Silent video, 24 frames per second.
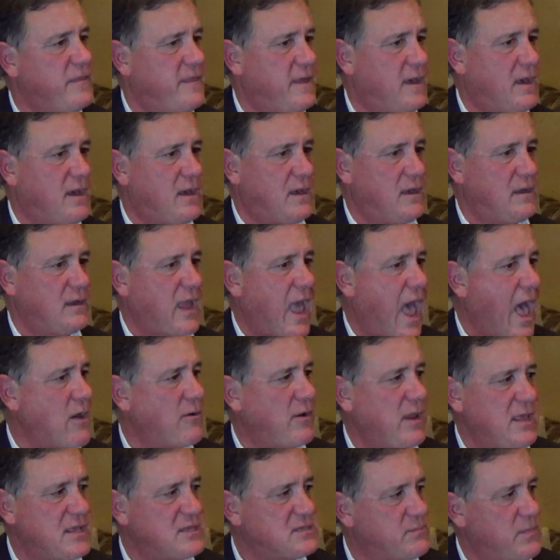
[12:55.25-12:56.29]
The
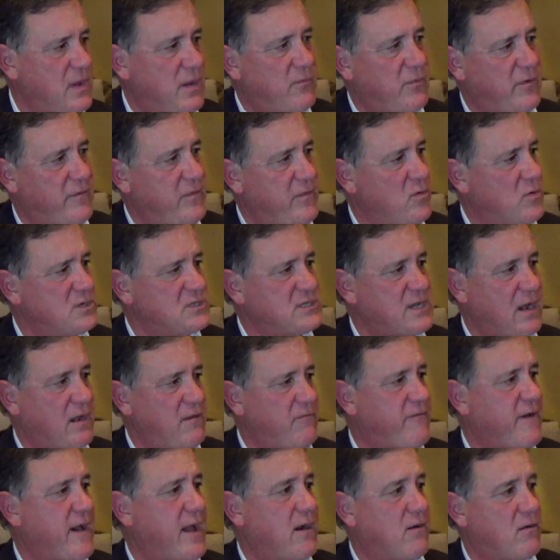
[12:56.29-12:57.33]
county is a member of the Orange County
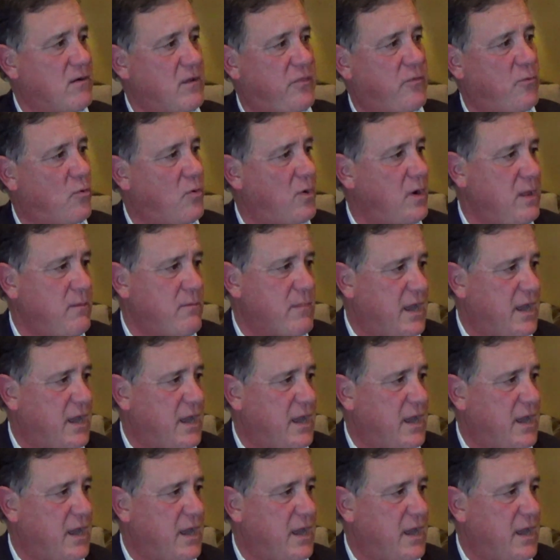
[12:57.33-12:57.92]
Fire Authority.